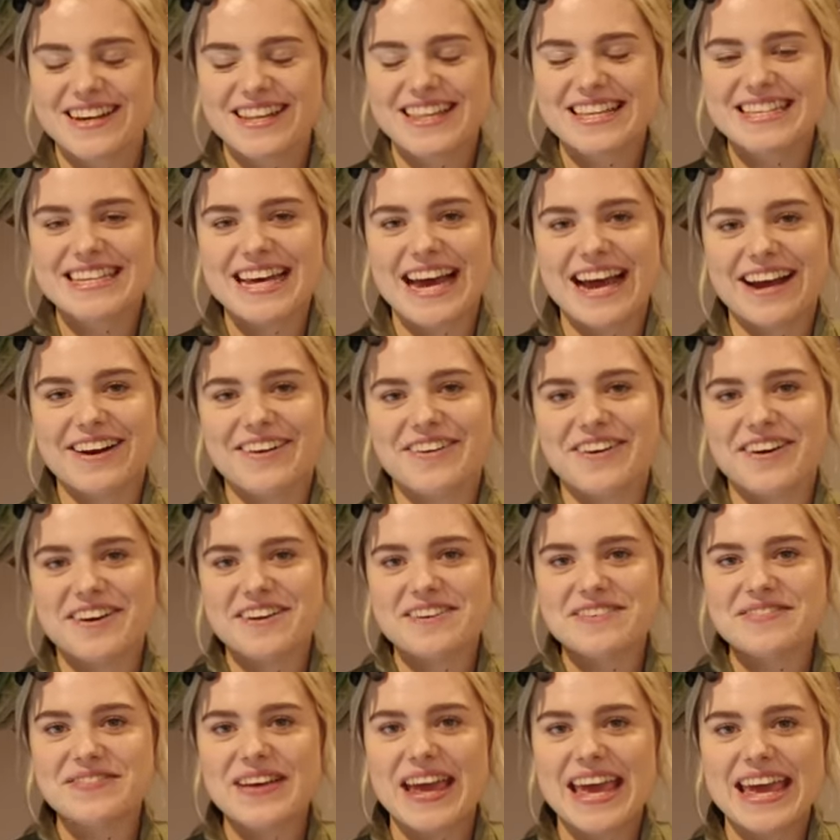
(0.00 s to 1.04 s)
the tack
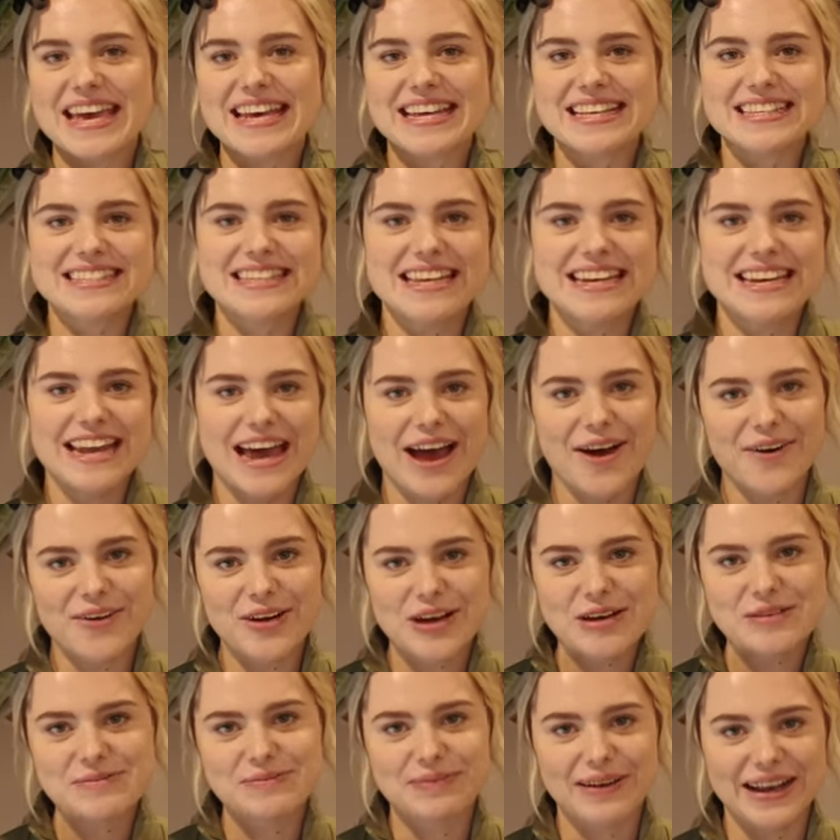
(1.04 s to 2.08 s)
room is now
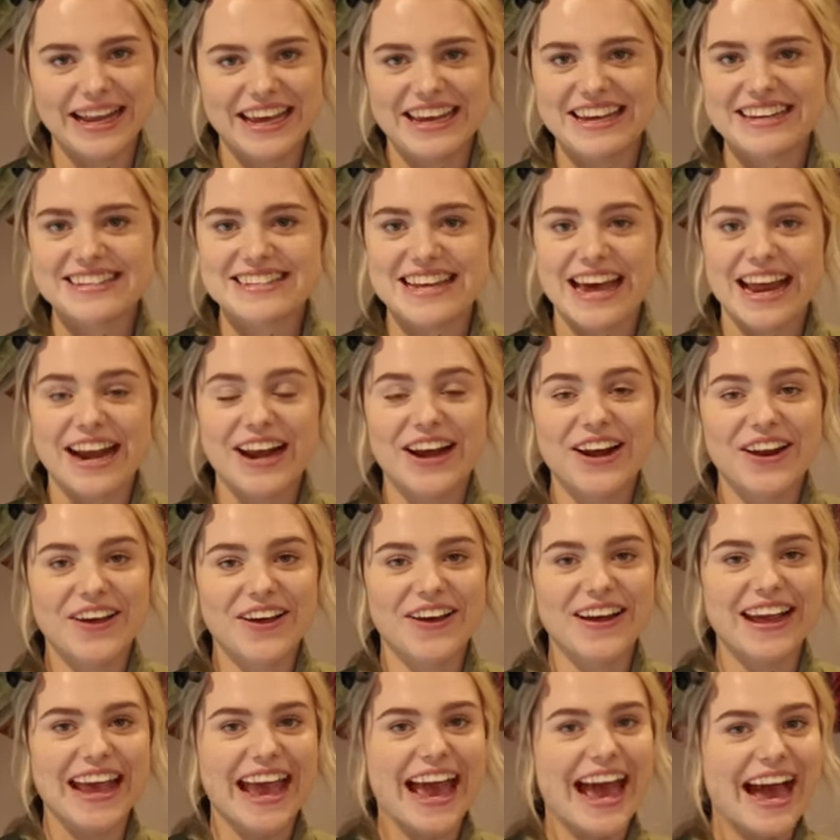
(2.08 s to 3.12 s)
complete, and
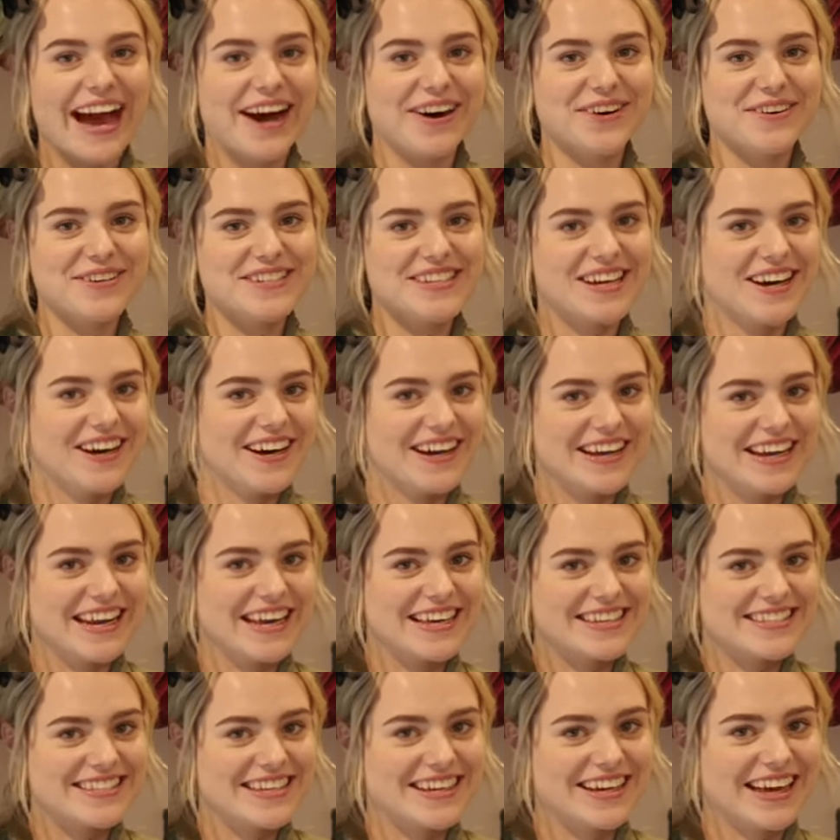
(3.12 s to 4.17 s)
look how tidy
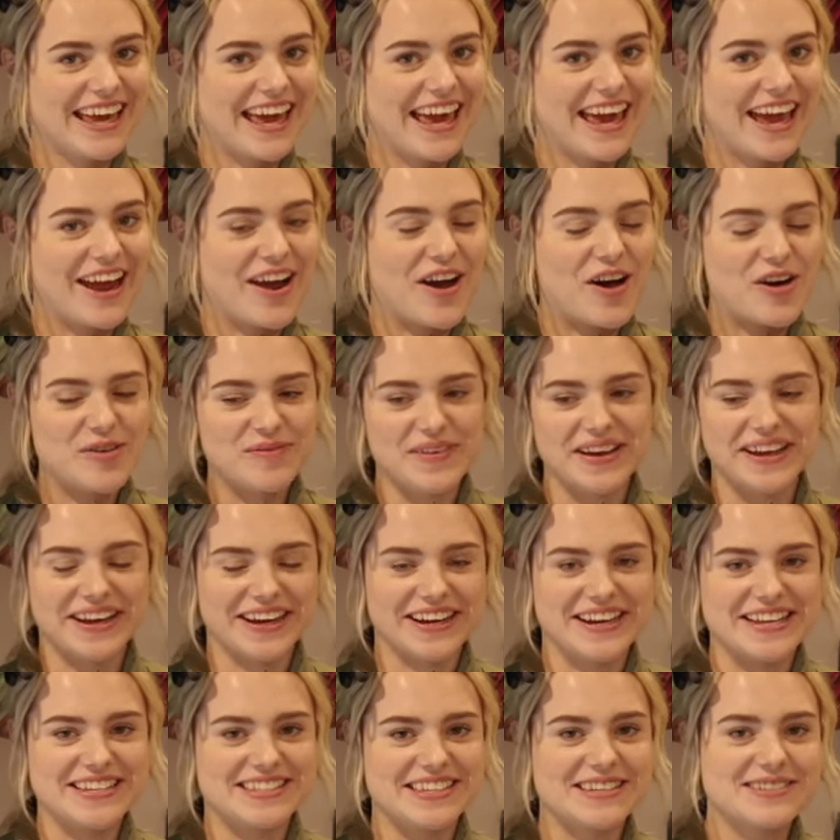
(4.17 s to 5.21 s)
it's looking. Oh my
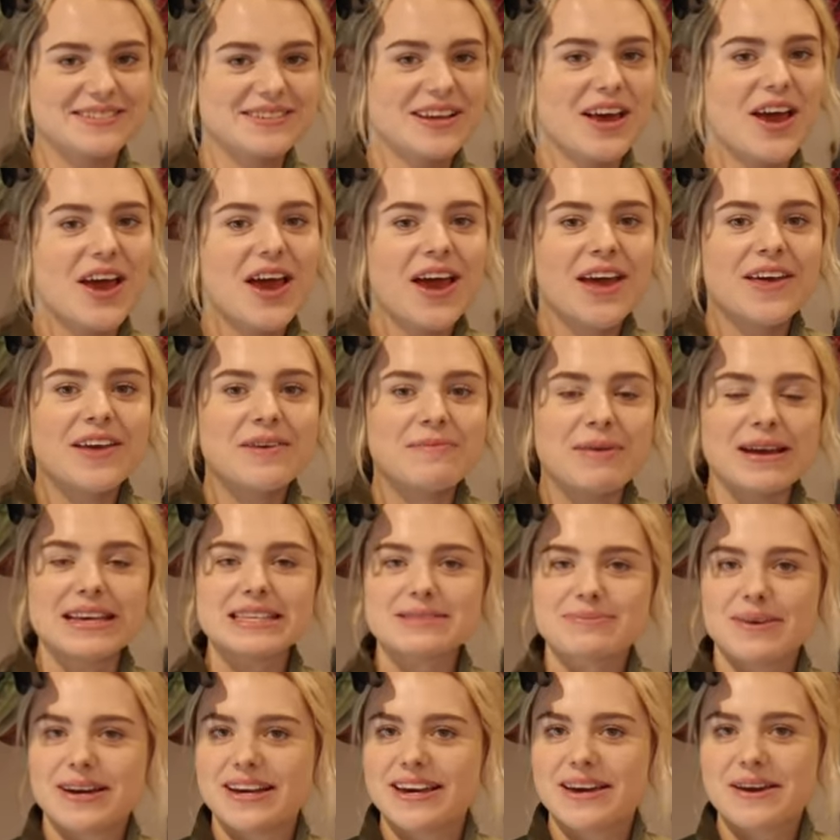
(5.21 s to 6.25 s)
goodness, this, it
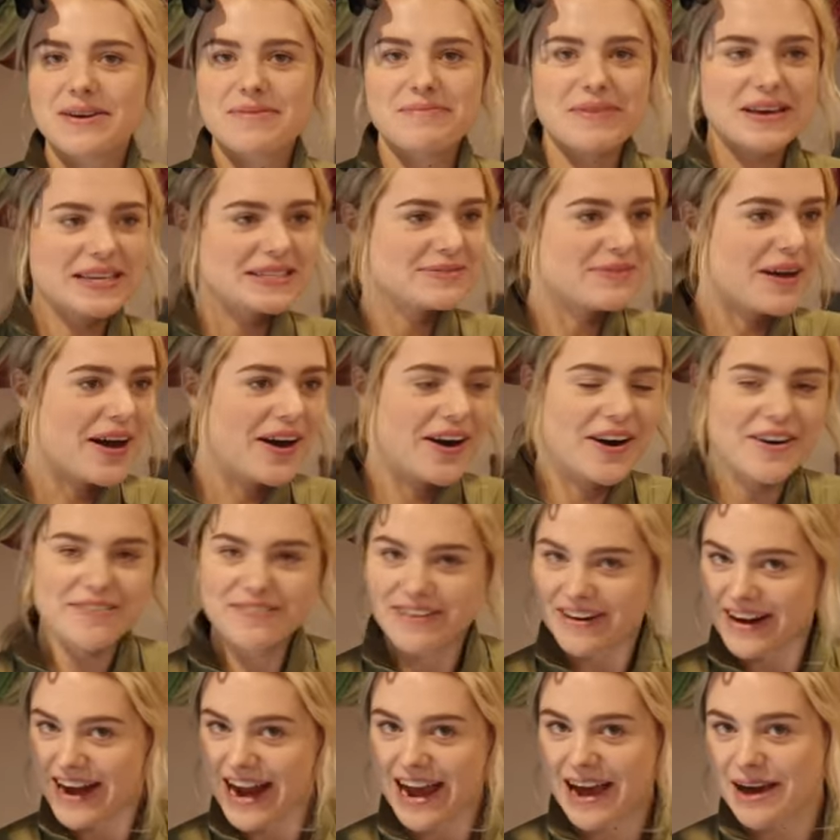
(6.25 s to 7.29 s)
makes my heart
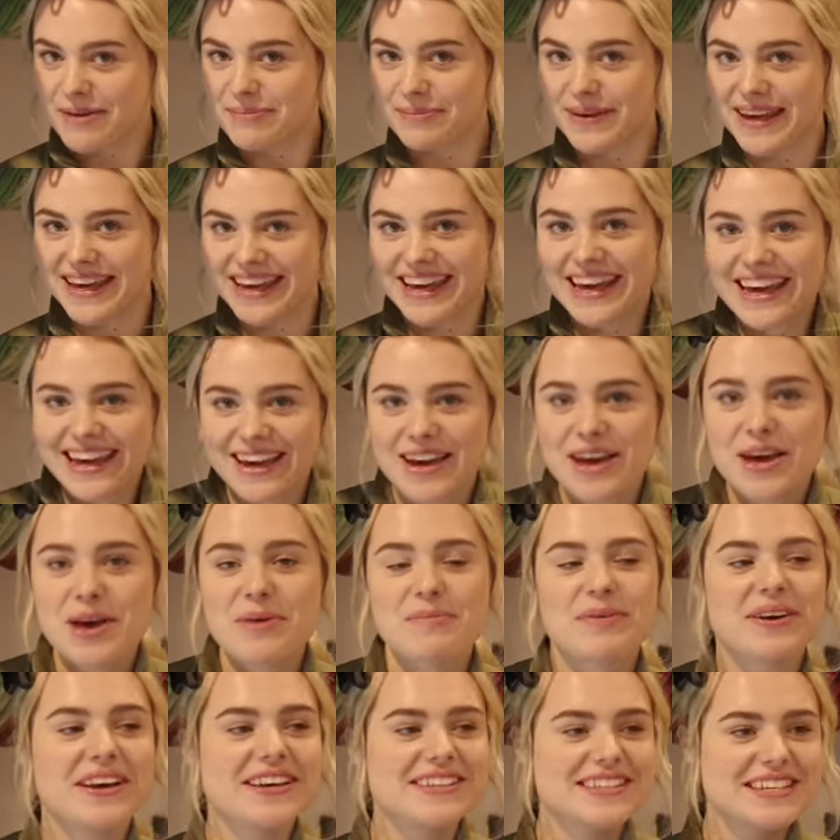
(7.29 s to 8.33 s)
very happy
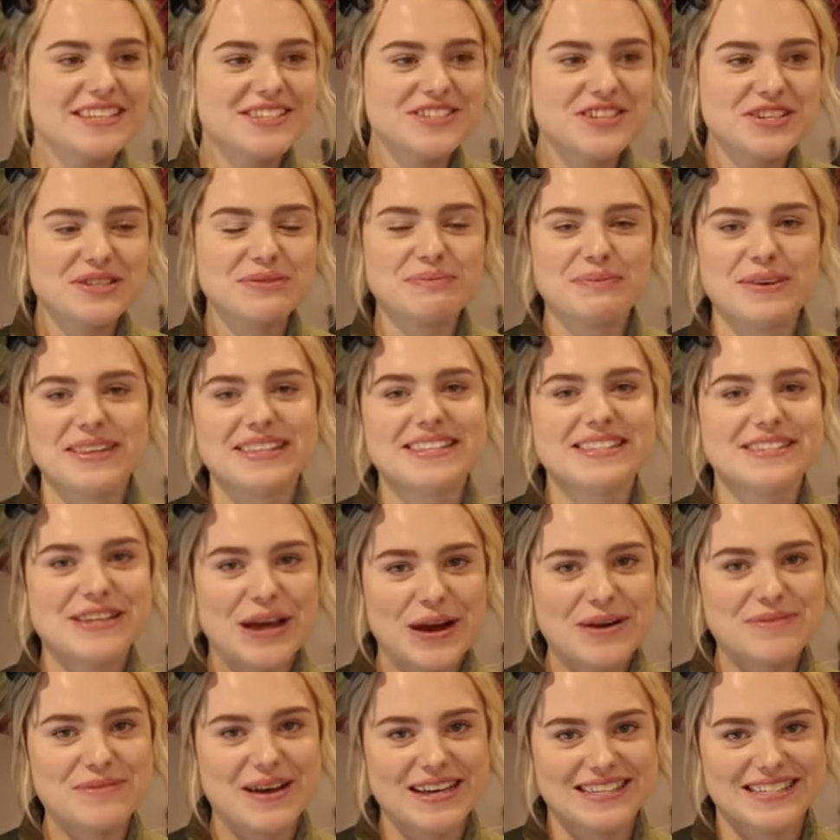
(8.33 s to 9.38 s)
because it's just been
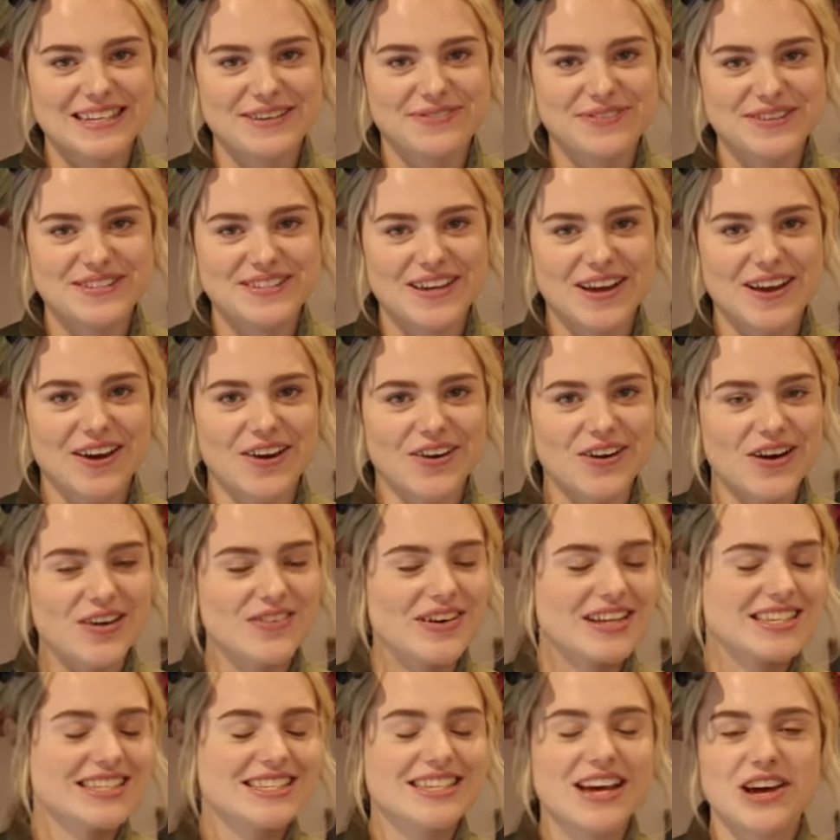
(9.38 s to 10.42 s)
so messy for so long. I've
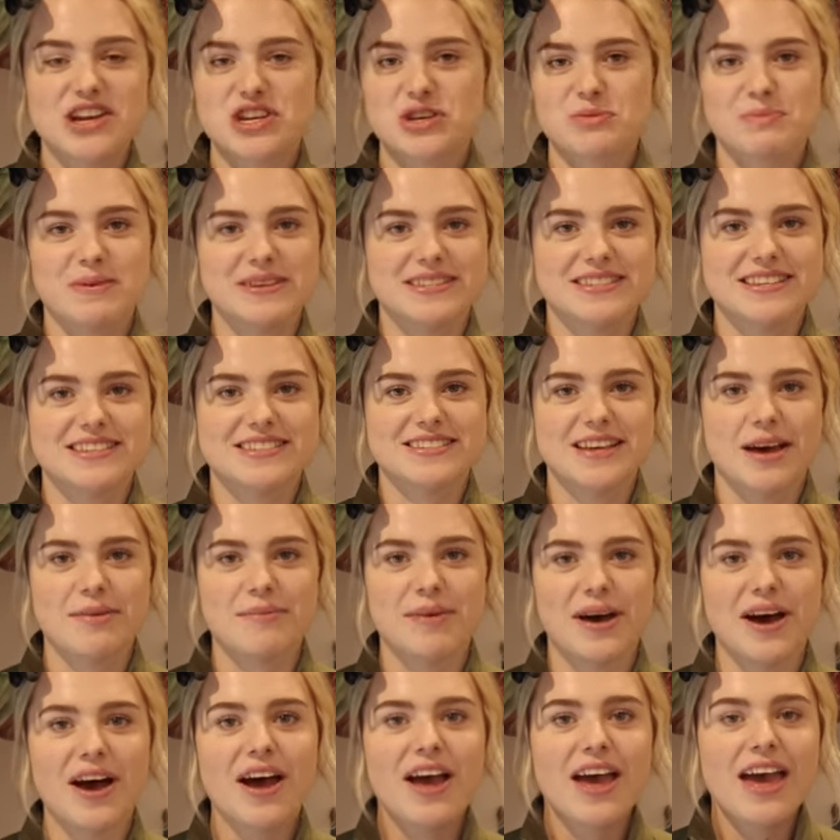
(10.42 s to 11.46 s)
had such a busy
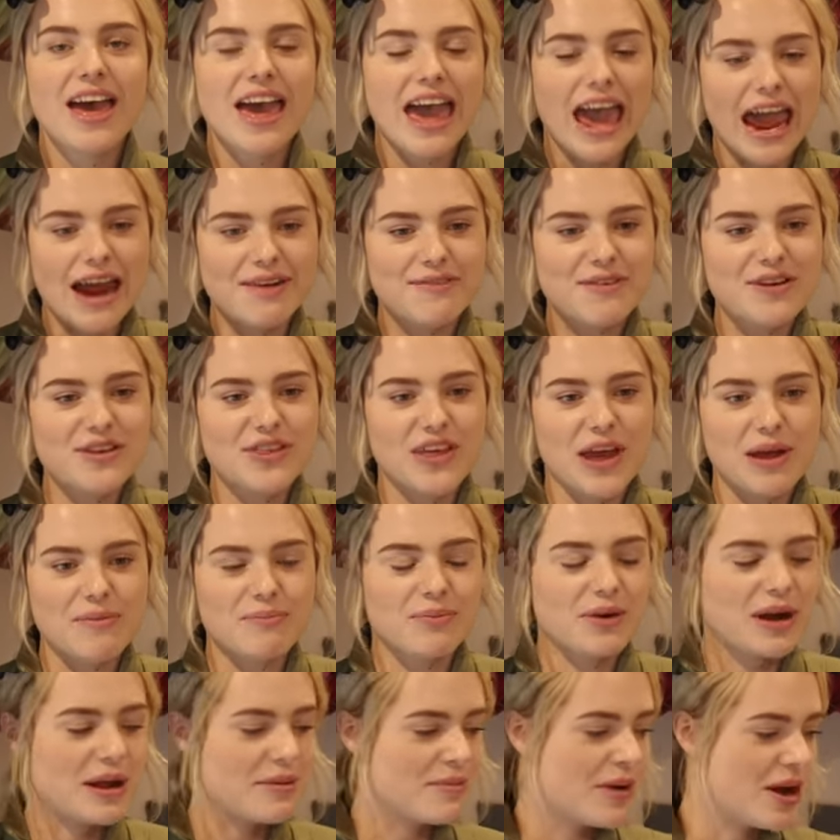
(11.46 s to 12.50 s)
summer. Everything
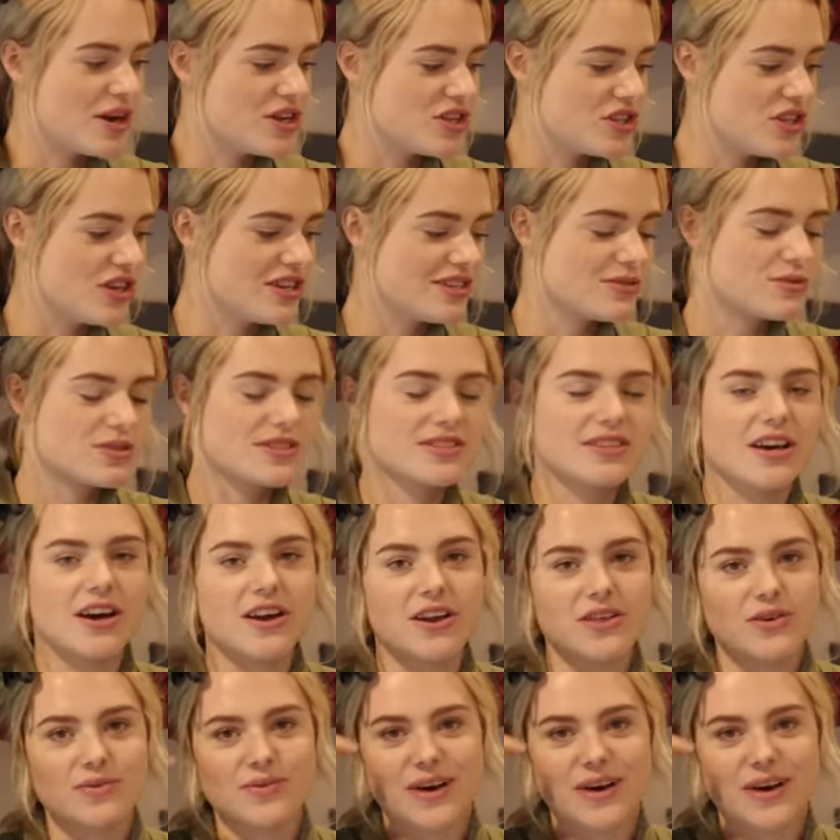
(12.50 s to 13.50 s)
pretty much this side of the